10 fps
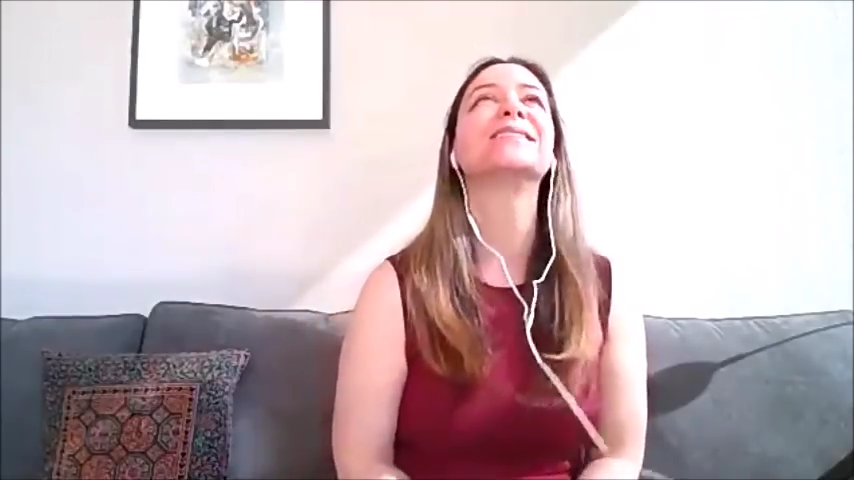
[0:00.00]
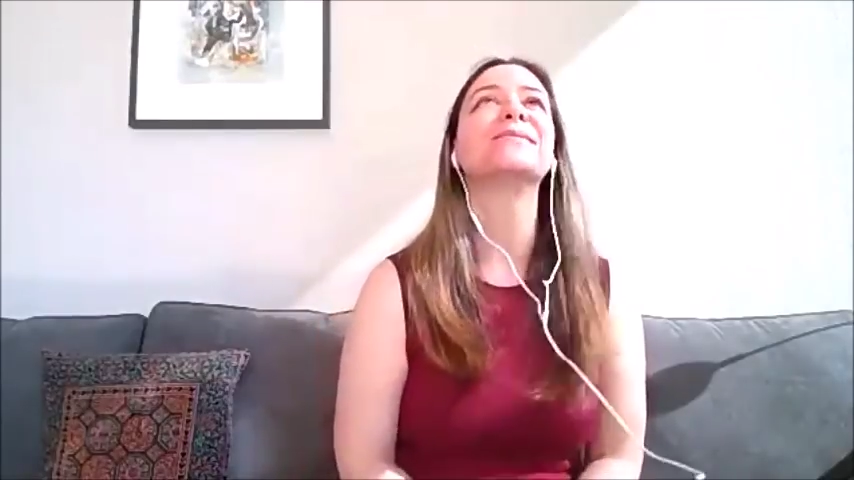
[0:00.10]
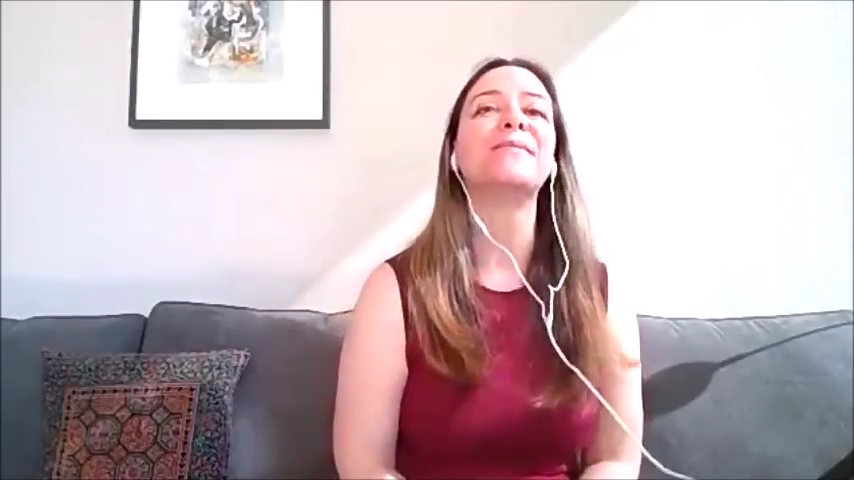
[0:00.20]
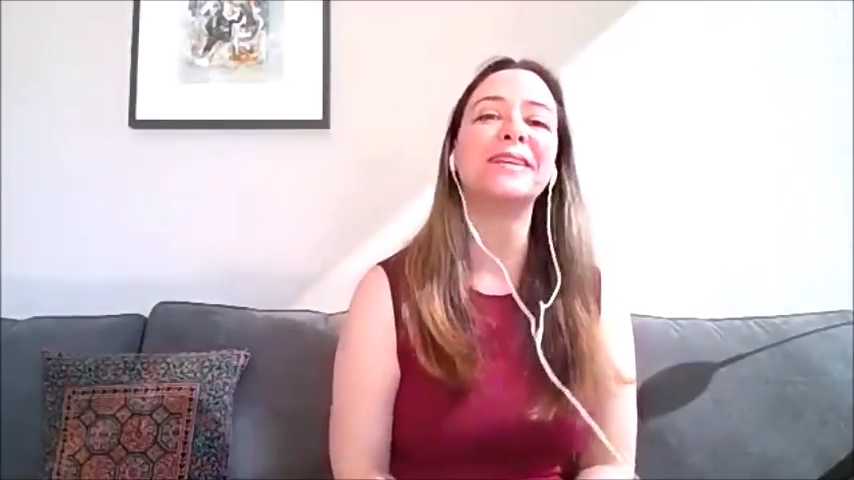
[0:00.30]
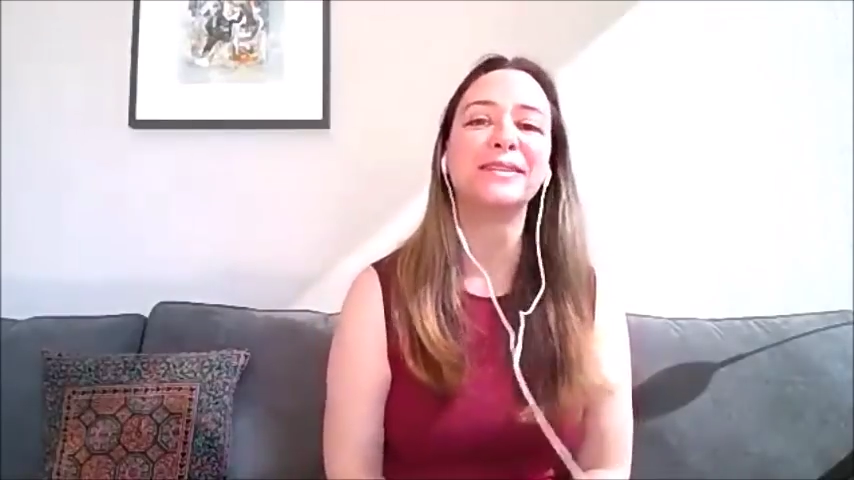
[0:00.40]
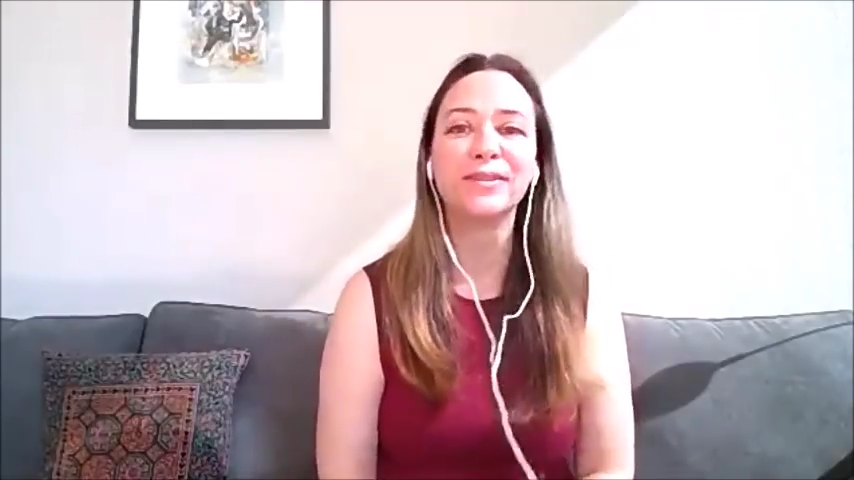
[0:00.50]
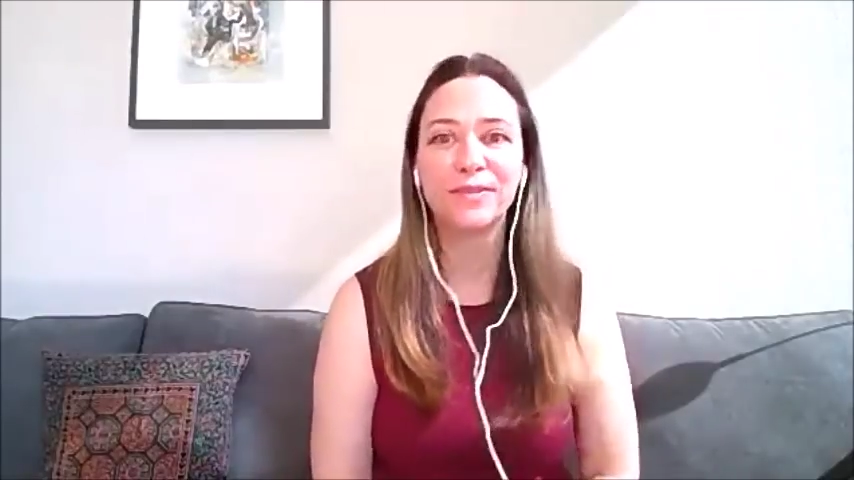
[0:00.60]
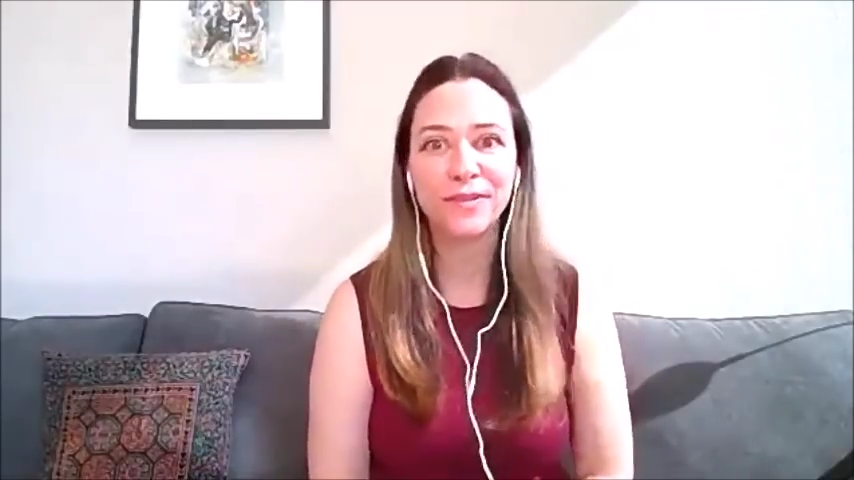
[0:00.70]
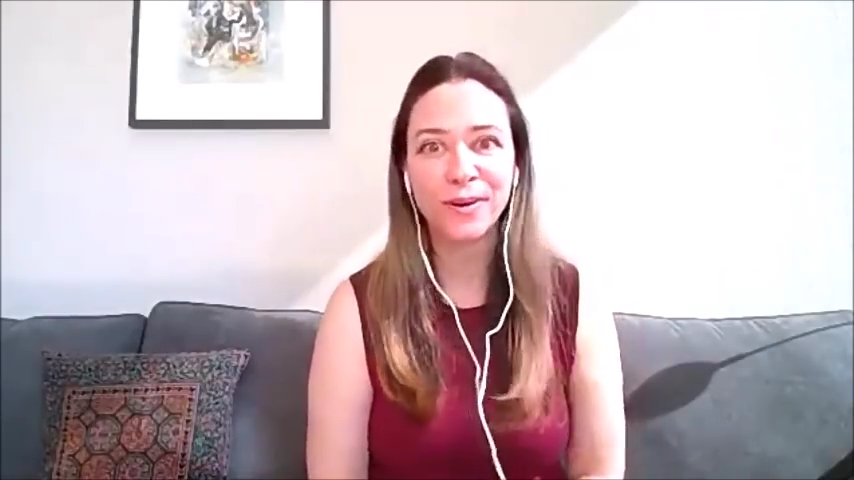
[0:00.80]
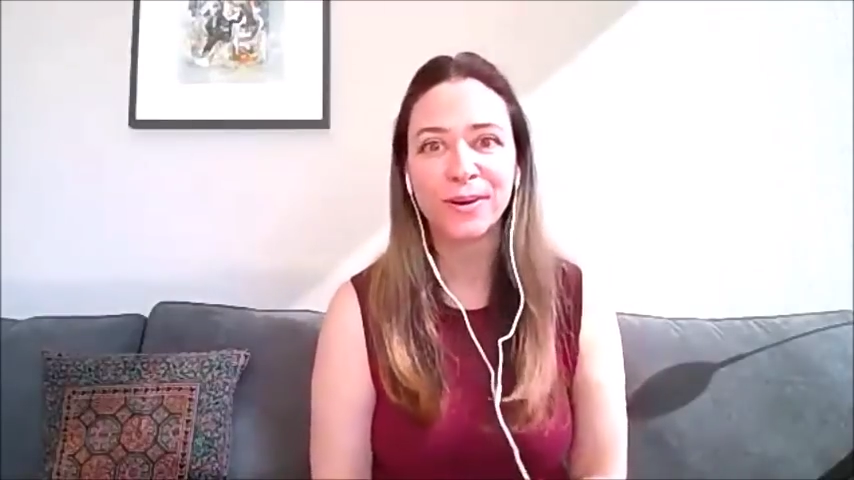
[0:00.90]
Is
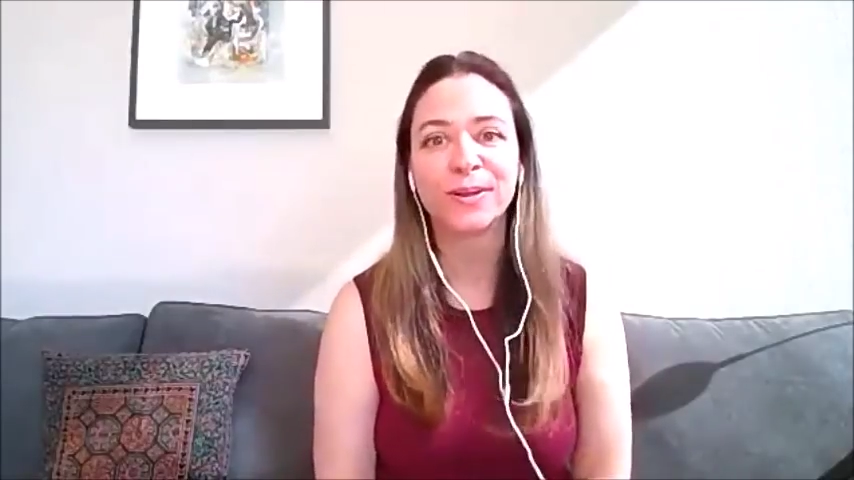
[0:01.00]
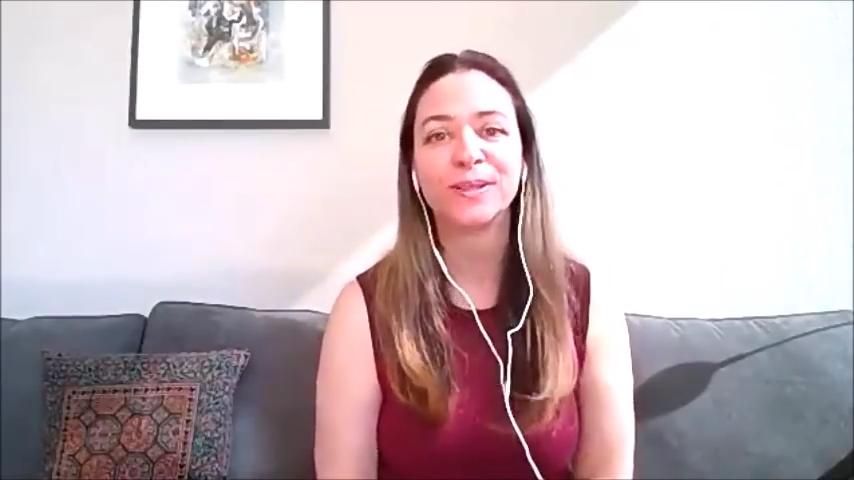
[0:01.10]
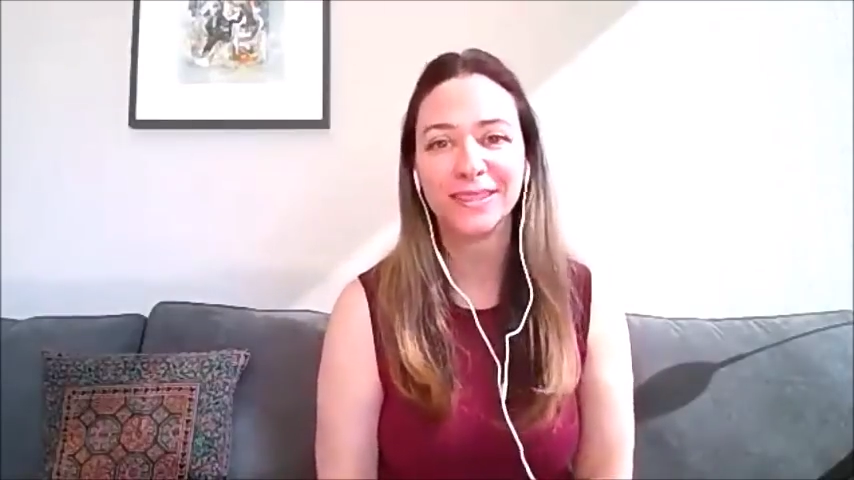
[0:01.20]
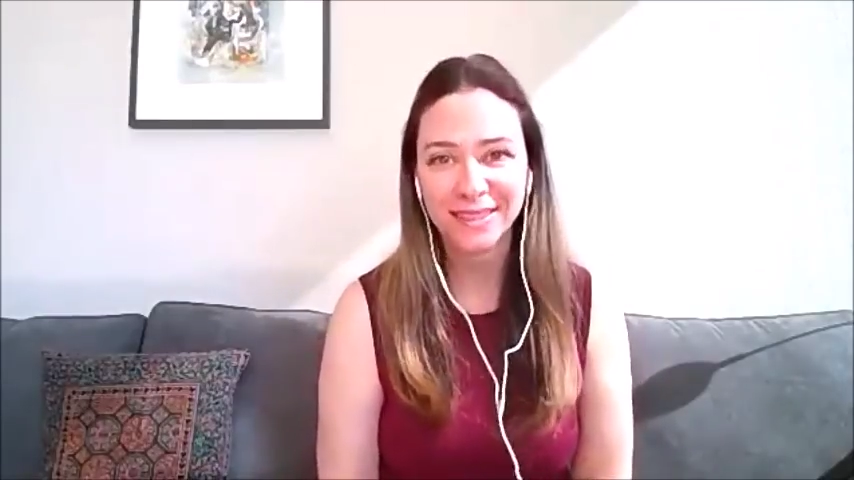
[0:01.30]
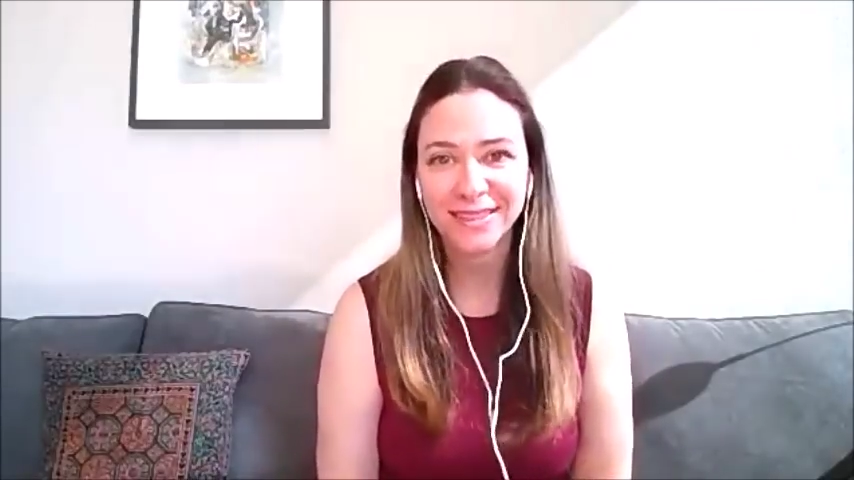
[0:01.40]
wonderful.